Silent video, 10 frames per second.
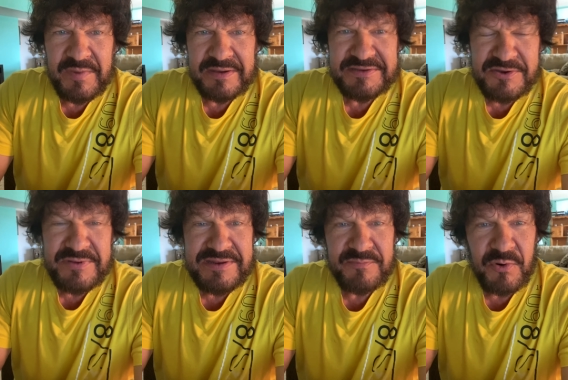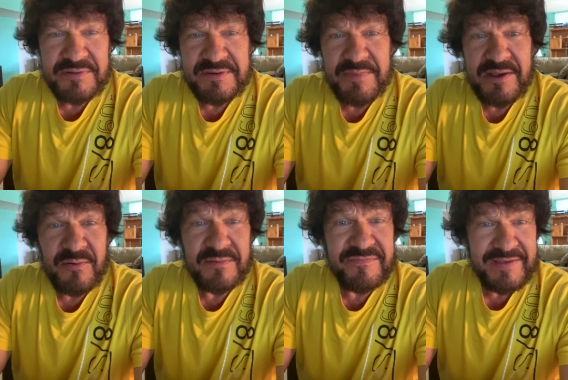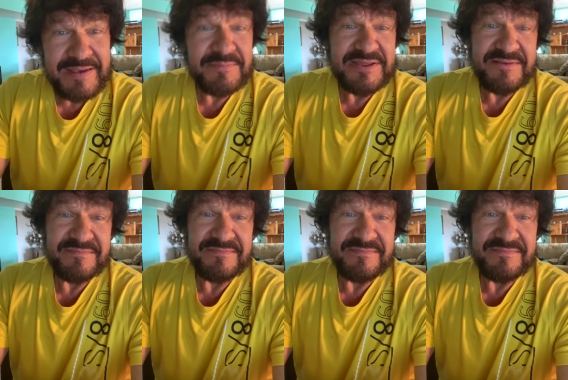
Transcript: hon, you eat more than my whole family.